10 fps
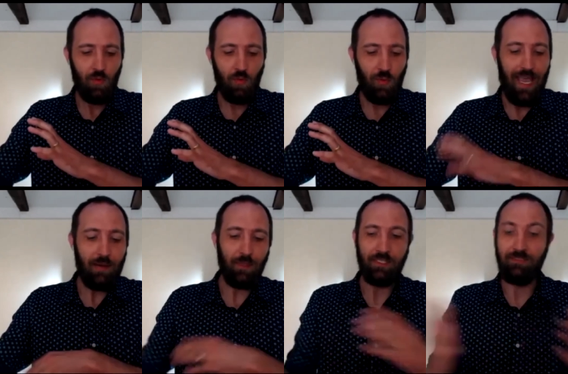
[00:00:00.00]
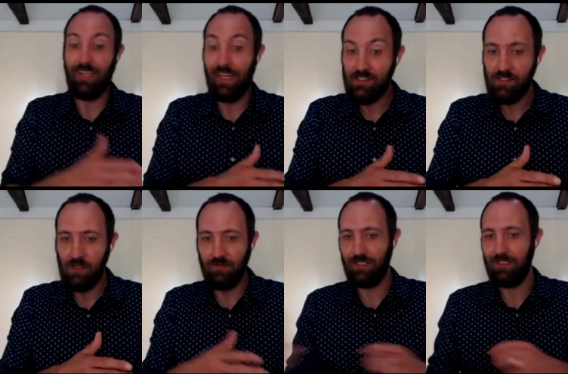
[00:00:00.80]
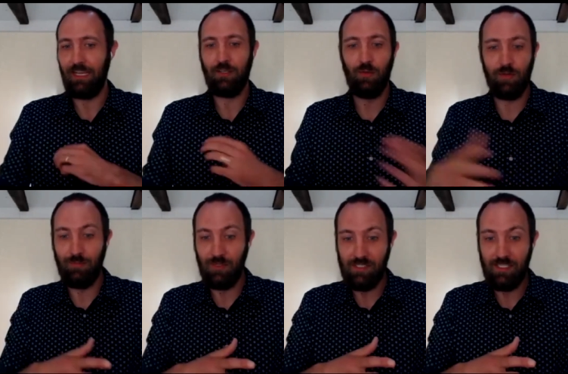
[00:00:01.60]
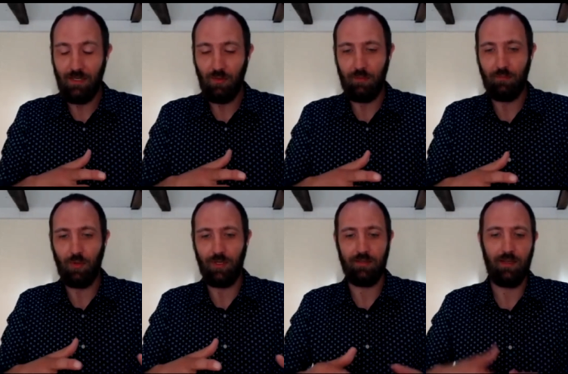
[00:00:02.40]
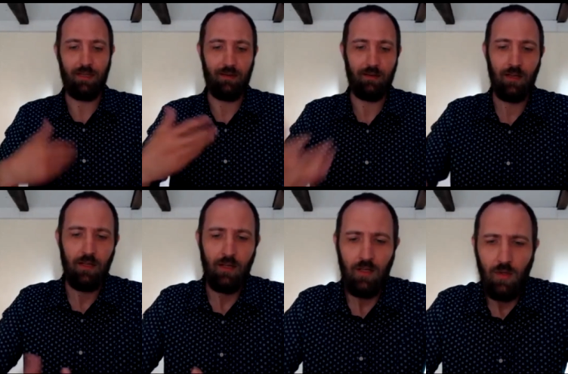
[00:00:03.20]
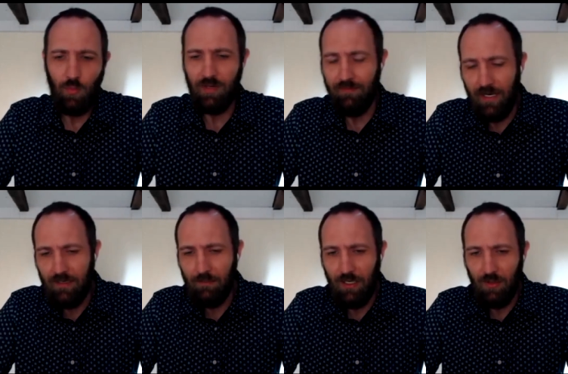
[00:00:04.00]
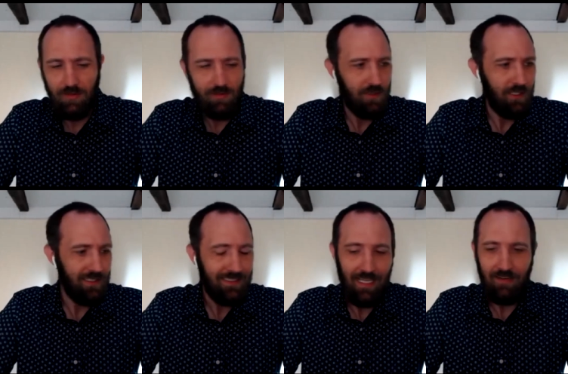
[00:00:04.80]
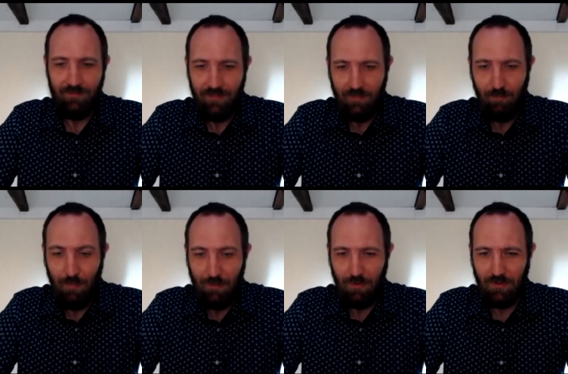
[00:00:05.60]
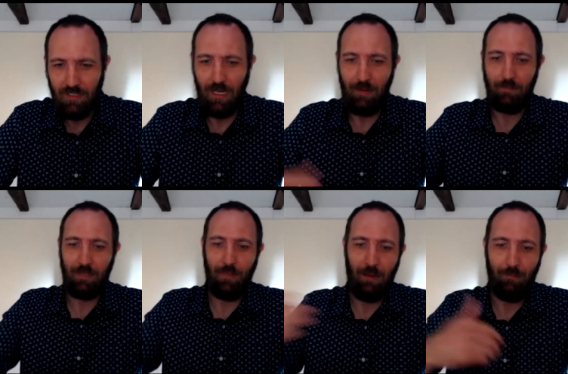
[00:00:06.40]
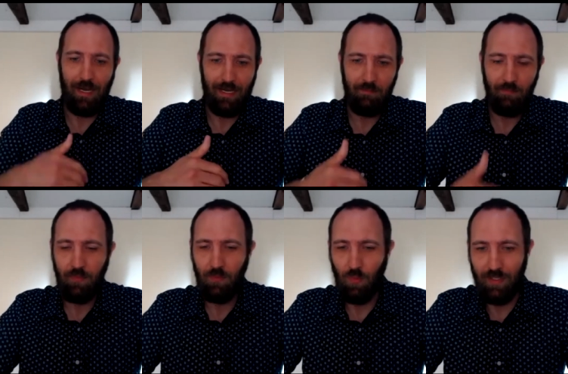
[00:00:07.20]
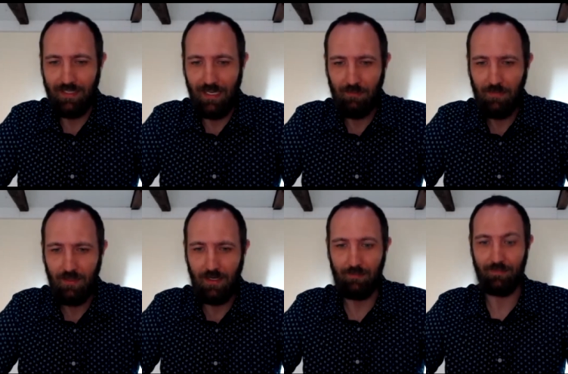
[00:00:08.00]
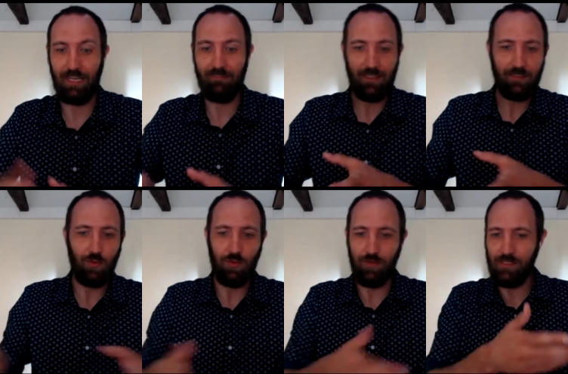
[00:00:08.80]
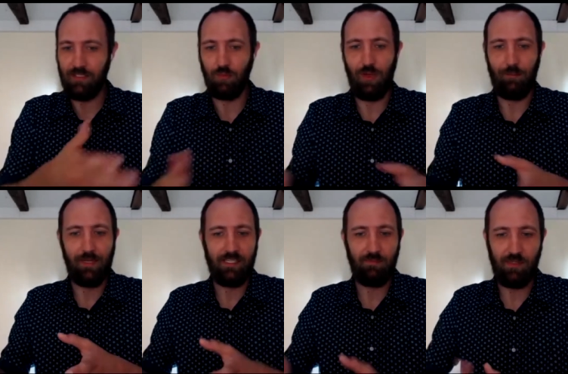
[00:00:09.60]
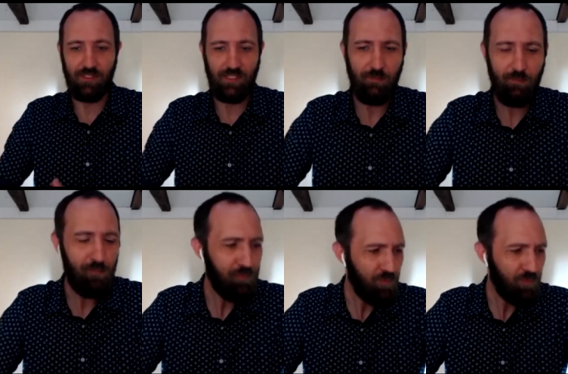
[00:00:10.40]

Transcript: we had a bunch of guests over to kind of tour the museum at one point, and we invited about 10 people to pop by one time to kind of like tour this little web-based museum.